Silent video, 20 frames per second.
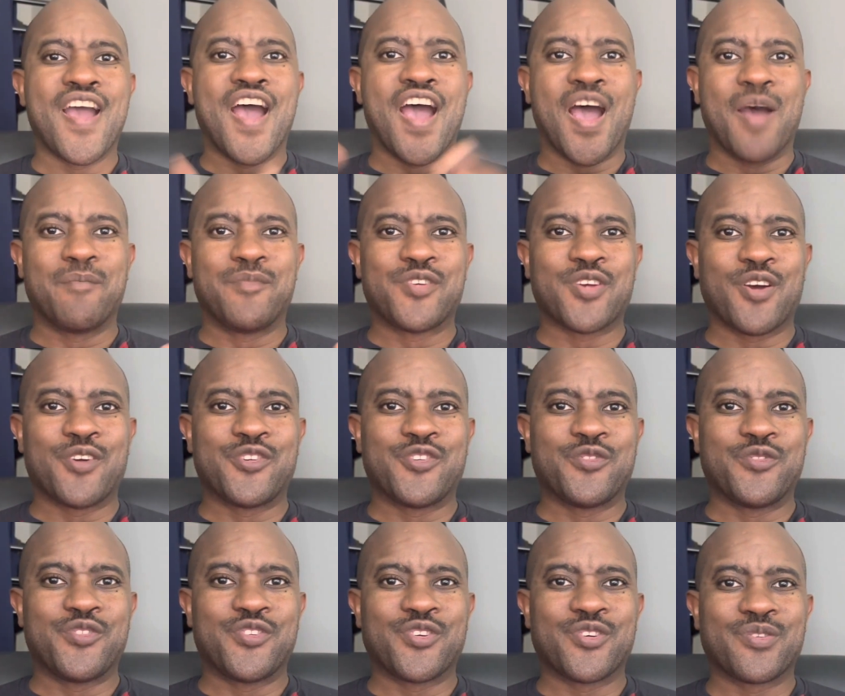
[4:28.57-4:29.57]
I'm John
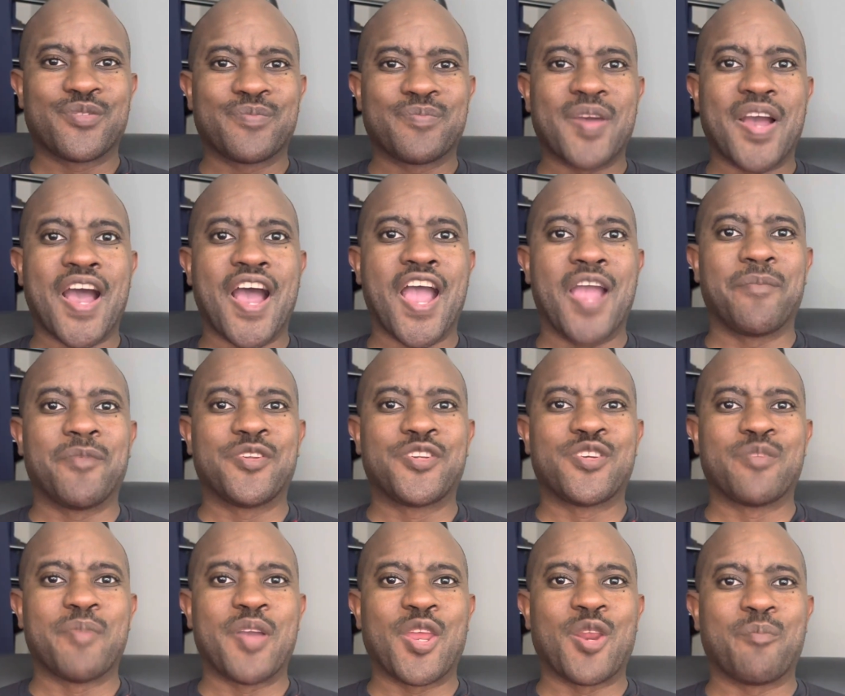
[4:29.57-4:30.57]
Jr. I'm the
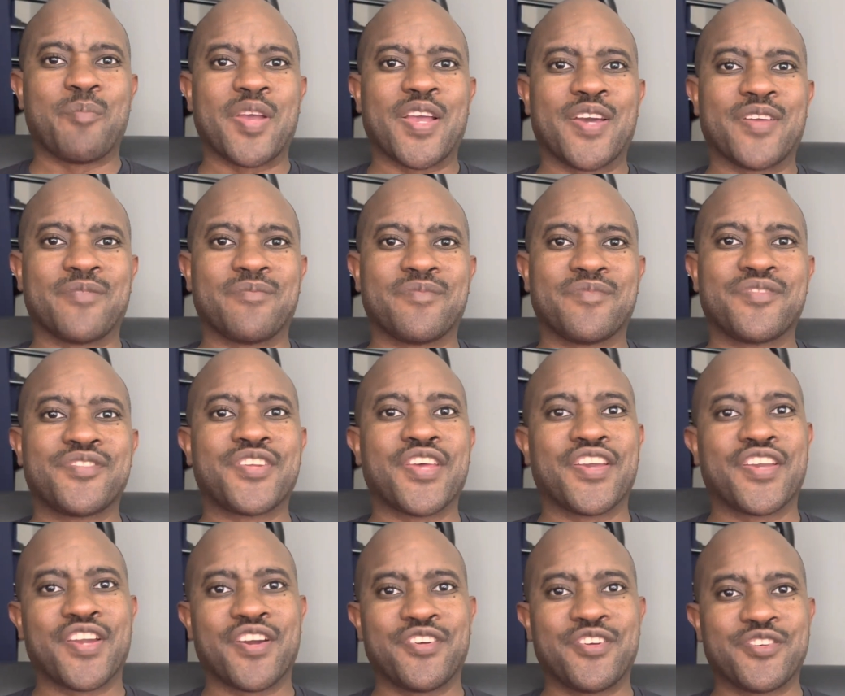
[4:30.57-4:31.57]
Tomato Man. Take
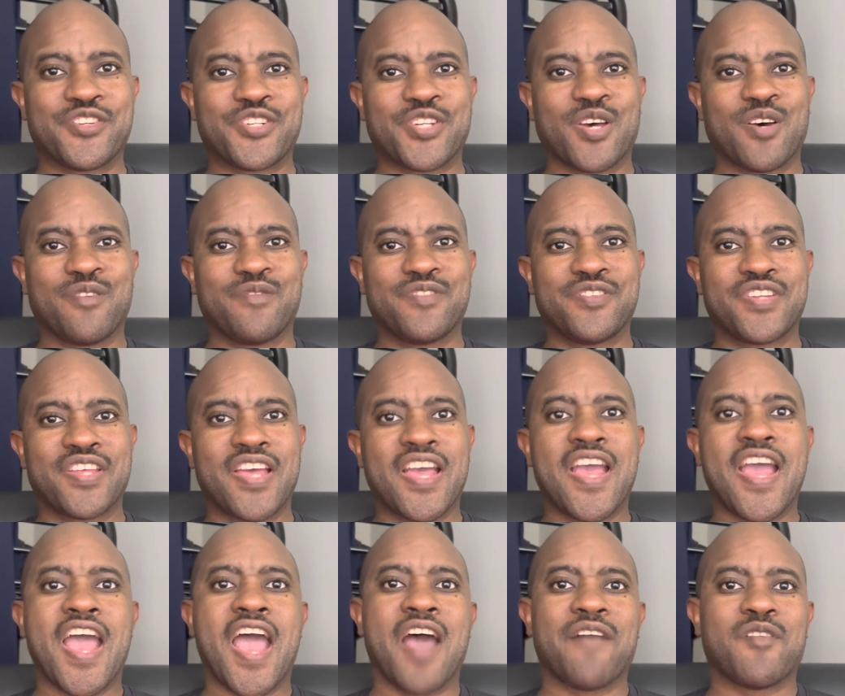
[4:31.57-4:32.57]
care of yourselves.
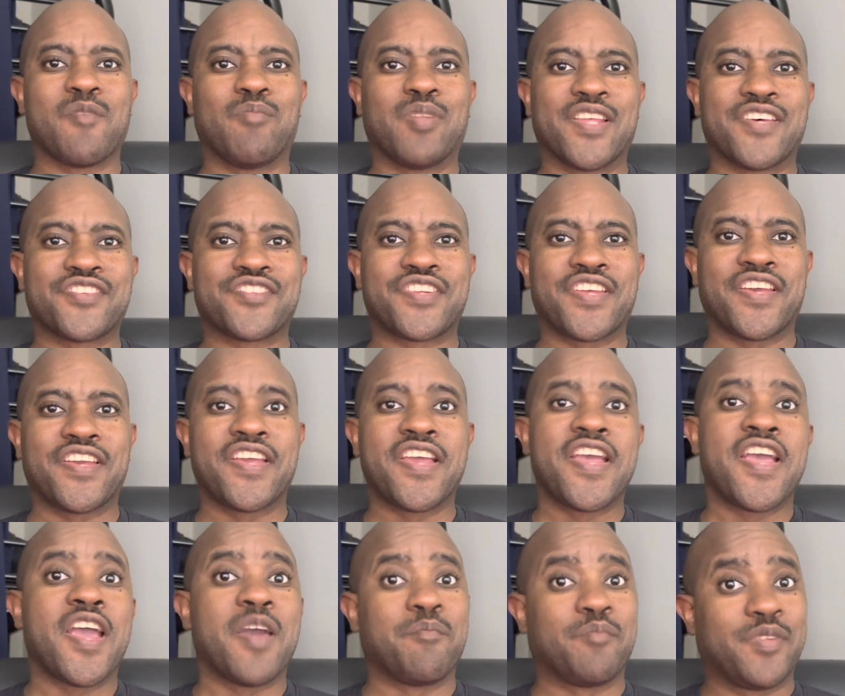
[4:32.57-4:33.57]
Have a blessed day,
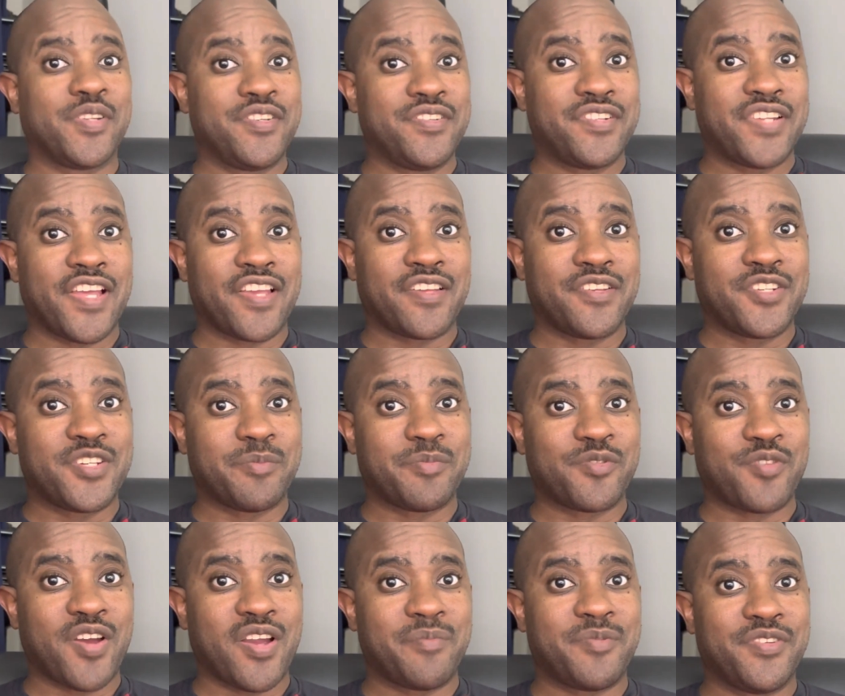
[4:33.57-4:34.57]
and please like and
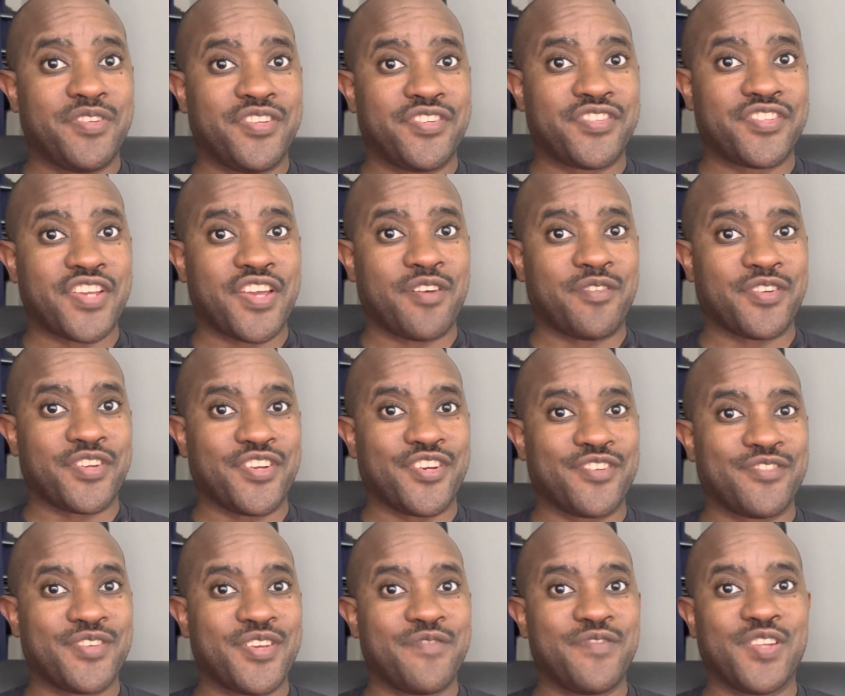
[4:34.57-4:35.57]
subscribe to this channel here
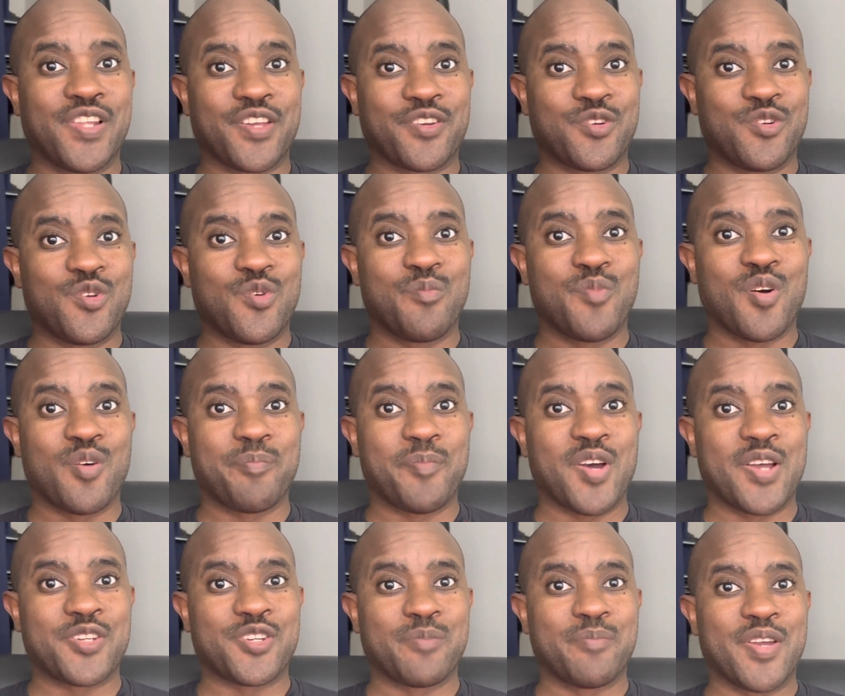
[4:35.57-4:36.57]
if you'd like to know more
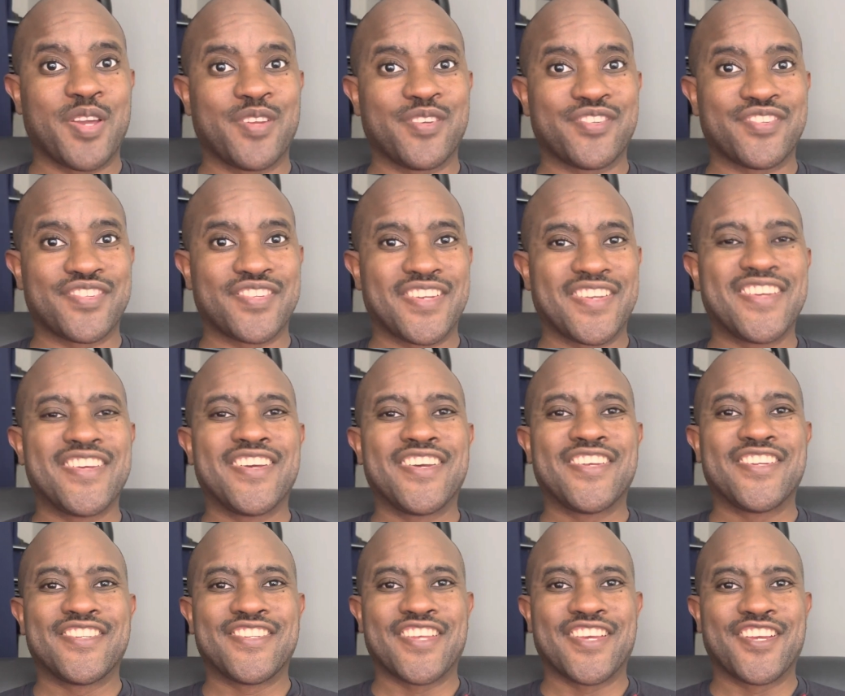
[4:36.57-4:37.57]
about tomatoes.
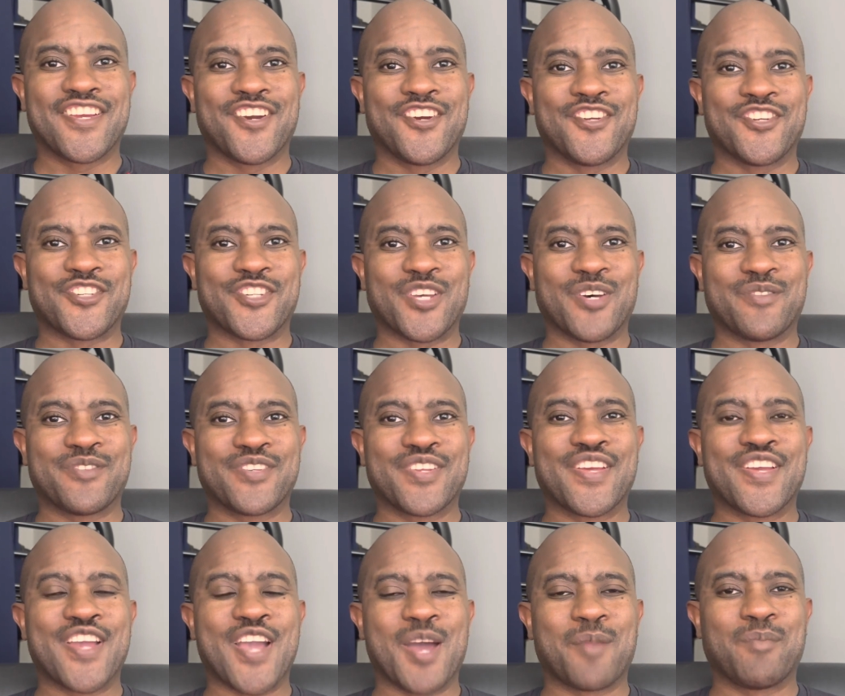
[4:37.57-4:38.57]
Take care of yourselves.
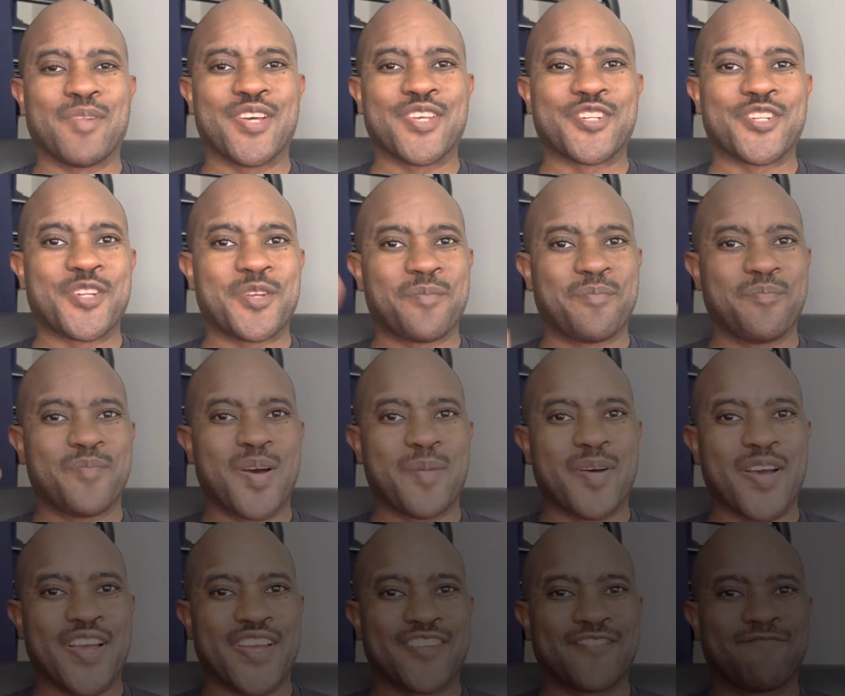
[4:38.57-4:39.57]
God bless. Bye-bye.